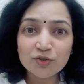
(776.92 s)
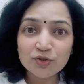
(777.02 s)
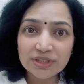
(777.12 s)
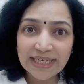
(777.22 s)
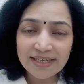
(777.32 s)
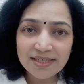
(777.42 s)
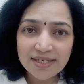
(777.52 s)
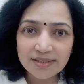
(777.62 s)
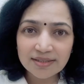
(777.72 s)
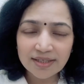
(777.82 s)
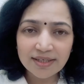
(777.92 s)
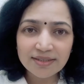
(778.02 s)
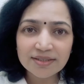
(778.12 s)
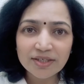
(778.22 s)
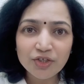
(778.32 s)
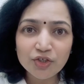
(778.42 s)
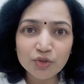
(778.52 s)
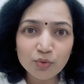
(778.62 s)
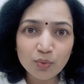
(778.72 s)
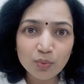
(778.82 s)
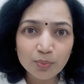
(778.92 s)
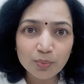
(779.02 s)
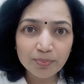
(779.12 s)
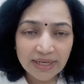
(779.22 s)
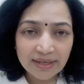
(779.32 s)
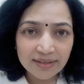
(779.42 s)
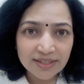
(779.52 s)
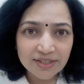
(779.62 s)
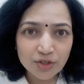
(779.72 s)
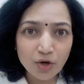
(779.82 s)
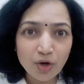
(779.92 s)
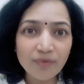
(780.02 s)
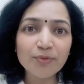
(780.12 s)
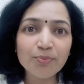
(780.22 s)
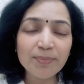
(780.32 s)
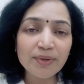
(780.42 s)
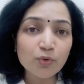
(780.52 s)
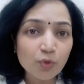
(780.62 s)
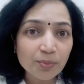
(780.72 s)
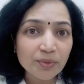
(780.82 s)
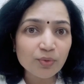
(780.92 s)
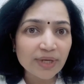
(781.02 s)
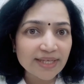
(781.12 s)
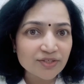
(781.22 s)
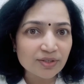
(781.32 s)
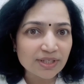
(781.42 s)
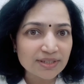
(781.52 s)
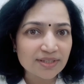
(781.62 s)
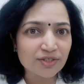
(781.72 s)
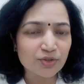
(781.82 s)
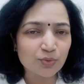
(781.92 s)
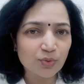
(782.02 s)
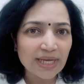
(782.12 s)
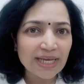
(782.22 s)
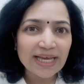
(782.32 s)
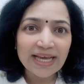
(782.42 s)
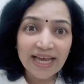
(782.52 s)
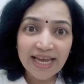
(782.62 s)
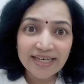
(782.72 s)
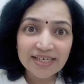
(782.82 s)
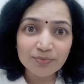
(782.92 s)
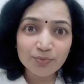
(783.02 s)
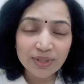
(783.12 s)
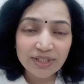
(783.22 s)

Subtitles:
the second task is, you make a list of the people whom you like to listen to, and with